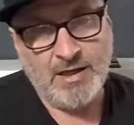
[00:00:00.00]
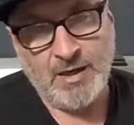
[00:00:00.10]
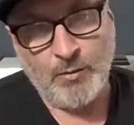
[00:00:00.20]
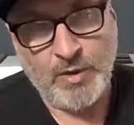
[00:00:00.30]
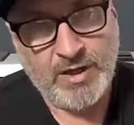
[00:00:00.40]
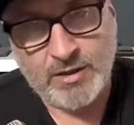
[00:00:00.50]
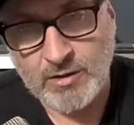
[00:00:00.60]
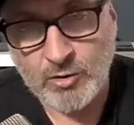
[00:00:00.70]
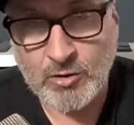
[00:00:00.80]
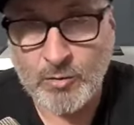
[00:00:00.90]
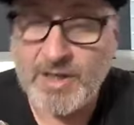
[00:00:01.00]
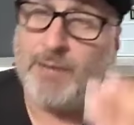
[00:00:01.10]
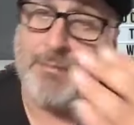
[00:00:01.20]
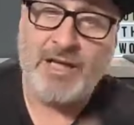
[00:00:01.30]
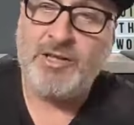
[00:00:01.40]
We can
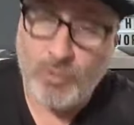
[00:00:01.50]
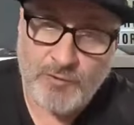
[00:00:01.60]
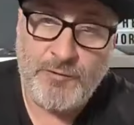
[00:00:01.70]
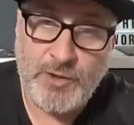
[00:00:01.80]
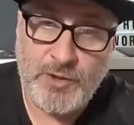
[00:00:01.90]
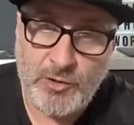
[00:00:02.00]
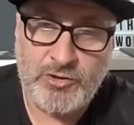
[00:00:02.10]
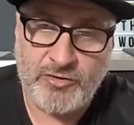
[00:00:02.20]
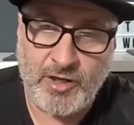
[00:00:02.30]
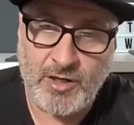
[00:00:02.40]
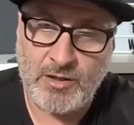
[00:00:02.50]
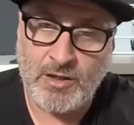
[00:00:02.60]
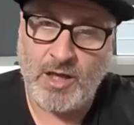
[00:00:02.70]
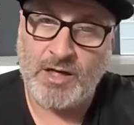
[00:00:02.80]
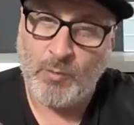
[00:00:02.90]
imagine what the future is going to look
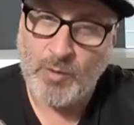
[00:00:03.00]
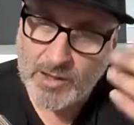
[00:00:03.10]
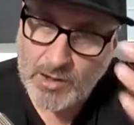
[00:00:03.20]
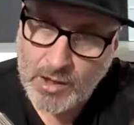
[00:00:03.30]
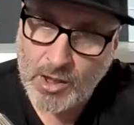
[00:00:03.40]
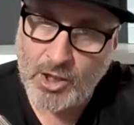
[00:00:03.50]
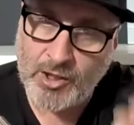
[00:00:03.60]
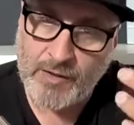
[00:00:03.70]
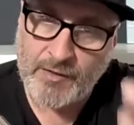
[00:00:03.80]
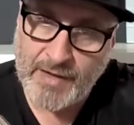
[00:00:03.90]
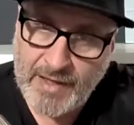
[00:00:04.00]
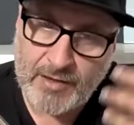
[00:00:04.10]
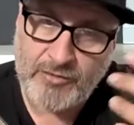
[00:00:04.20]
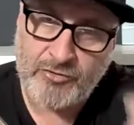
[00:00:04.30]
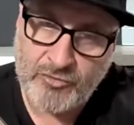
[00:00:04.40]
like, and we can learn and think
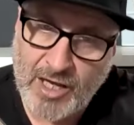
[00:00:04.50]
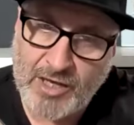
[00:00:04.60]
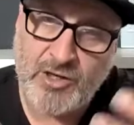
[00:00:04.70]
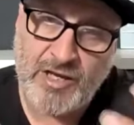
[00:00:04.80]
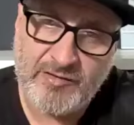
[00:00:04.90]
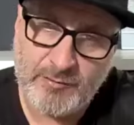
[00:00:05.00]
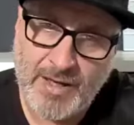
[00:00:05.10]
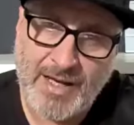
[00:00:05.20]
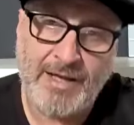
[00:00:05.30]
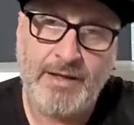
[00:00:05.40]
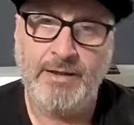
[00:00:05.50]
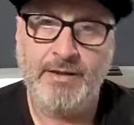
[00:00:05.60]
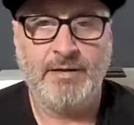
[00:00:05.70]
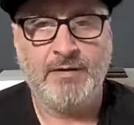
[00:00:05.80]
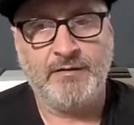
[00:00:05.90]
and strategize and plan.
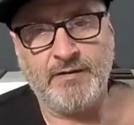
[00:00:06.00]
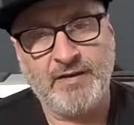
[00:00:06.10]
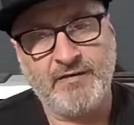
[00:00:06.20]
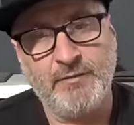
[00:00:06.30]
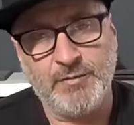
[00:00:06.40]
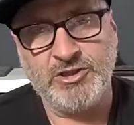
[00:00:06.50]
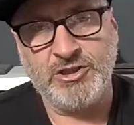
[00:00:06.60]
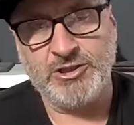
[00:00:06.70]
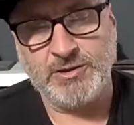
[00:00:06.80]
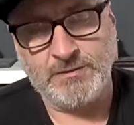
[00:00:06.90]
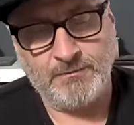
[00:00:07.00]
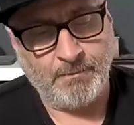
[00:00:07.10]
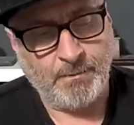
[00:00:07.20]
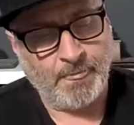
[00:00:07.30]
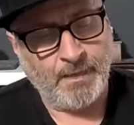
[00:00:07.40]
So that's the magician.
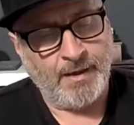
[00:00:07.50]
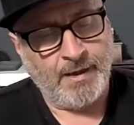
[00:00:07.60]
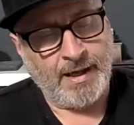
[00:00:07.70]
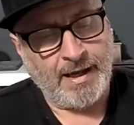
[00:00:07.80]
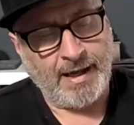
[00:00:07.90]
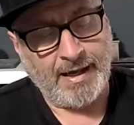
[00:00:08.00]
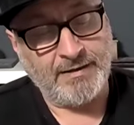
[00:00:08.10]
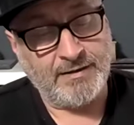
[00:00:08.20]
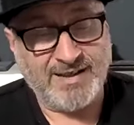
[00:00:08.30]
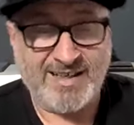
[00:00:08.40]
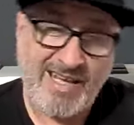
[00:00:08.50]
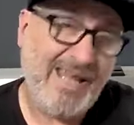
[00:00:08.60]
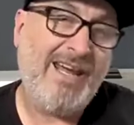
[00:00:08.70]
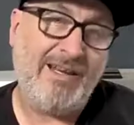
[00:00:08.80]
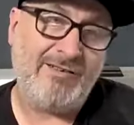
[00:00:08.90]
And the
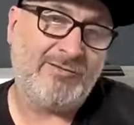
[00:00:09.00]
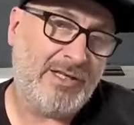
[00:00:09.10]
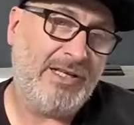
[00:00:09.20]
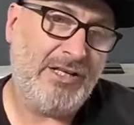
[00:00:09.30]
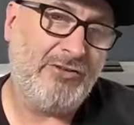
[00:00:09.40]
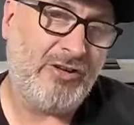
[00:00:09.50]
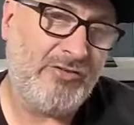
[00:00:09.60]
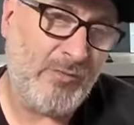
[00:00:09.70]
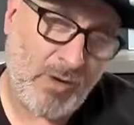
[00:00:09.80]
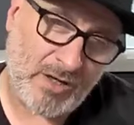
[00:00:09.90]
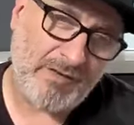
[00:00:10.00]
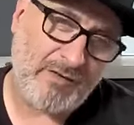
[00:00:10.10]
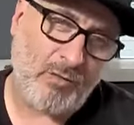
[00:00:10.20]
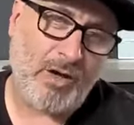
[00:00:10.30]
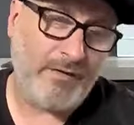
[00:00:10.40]
king is a really interesting one, because it's
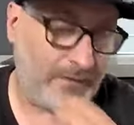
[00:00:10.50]
the one